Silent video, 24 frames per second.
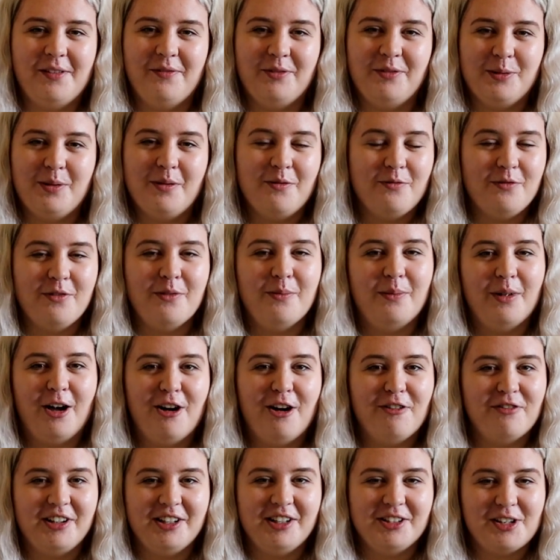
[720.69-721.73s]
everyone from
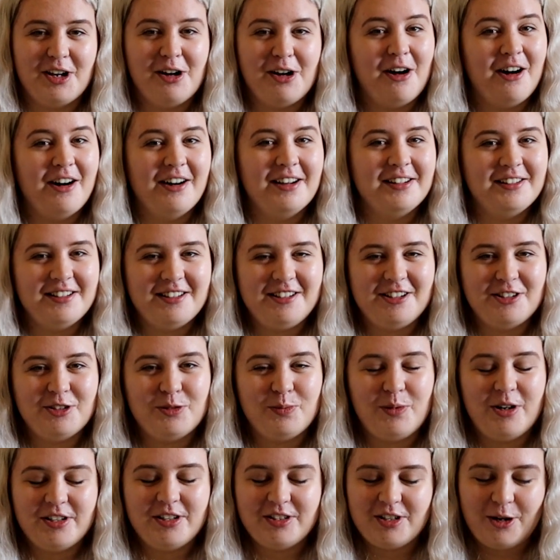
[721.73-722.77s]
laughing so hard
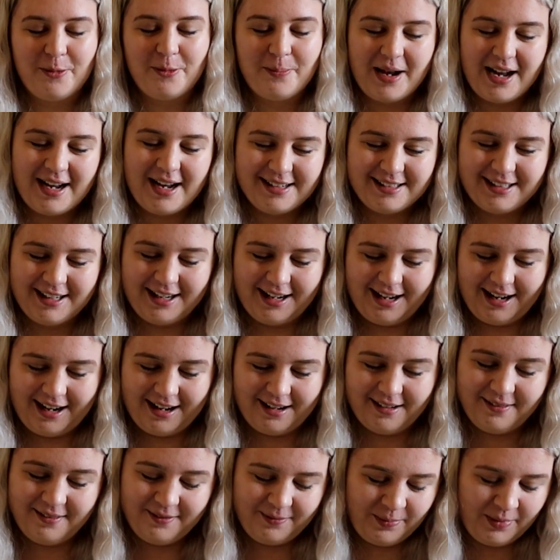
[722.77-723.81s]
because we're so bad at
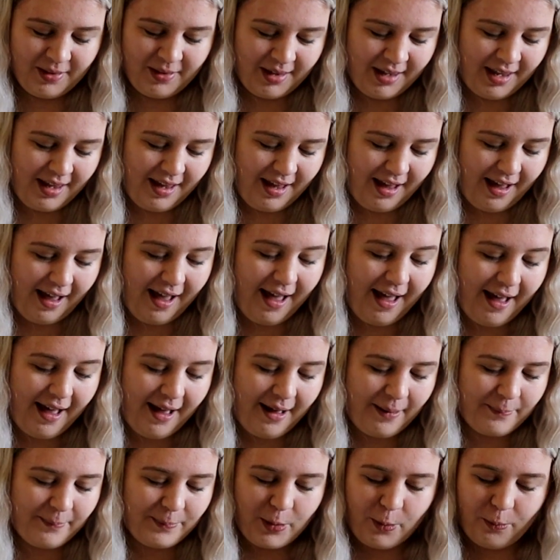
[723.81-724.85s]
it.
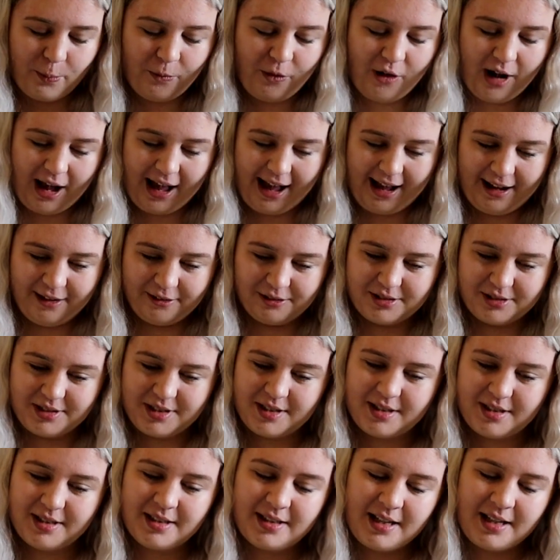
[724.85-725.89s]
What
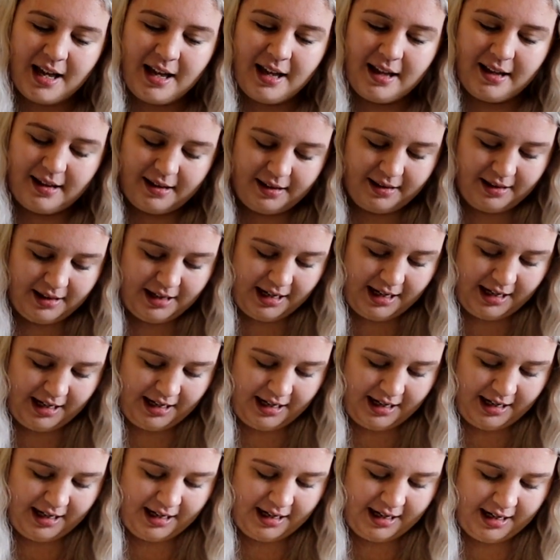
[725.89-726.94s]
else?
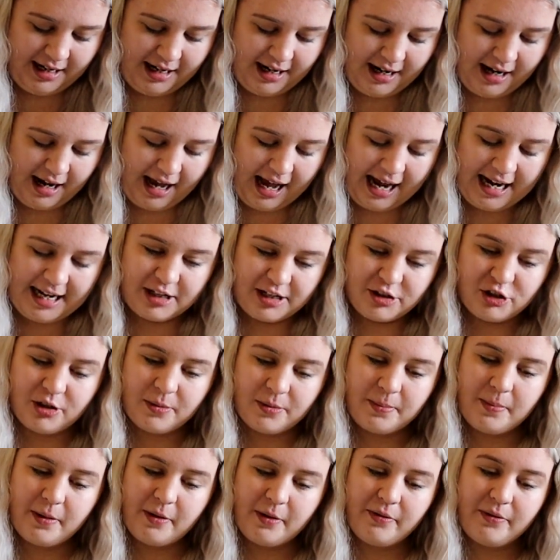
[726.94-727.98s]
The
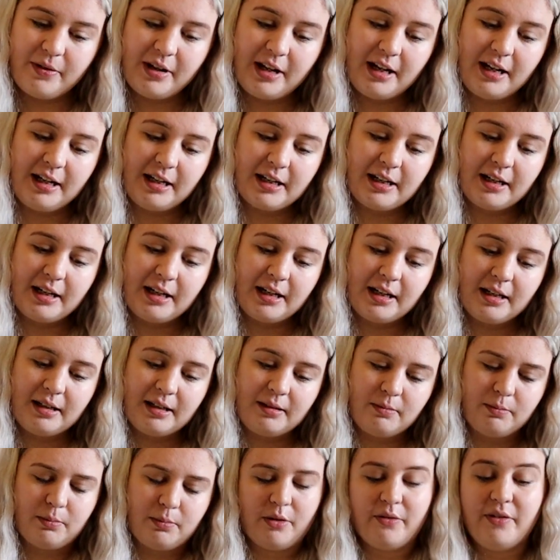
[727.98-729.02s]
Asia
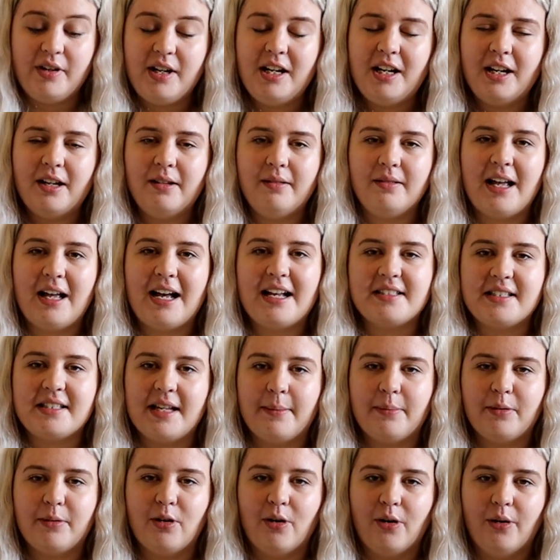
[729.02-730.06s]
Pavilion, that's
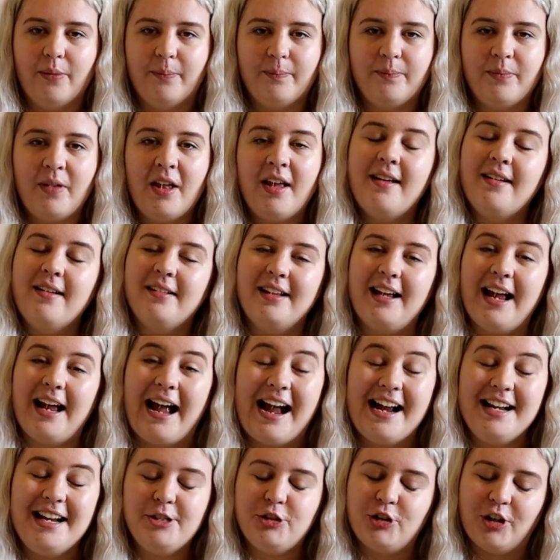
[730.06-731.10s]
Epcot. The
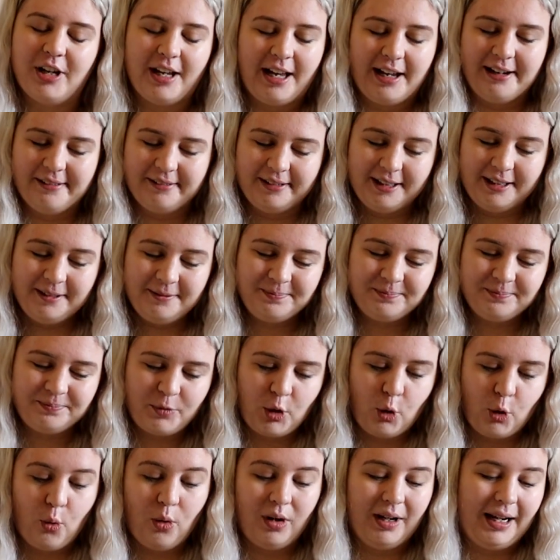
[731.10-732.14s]
Asia area,
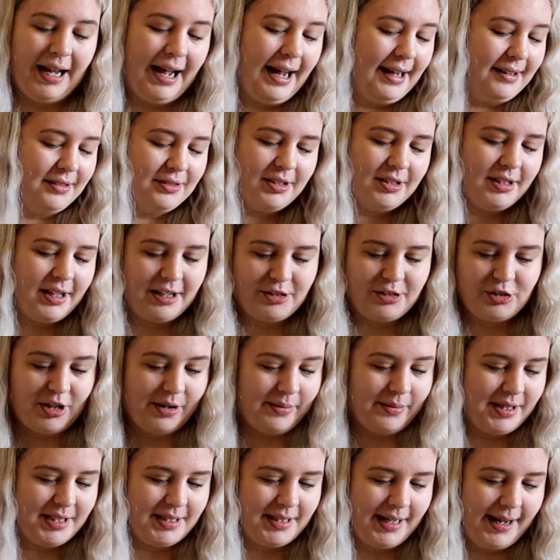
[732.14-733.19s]
or land,
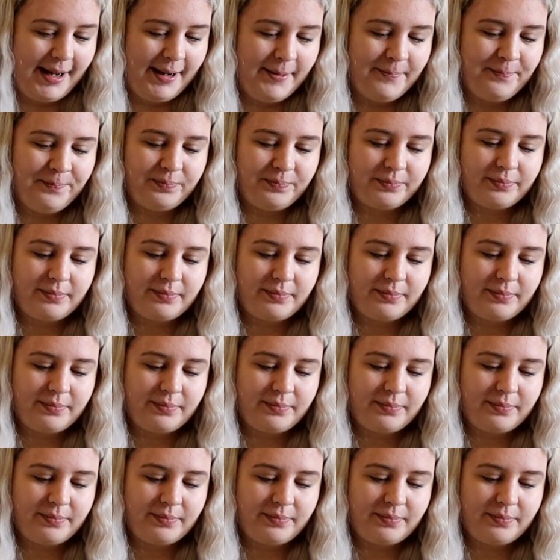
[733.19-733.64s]
shall we say.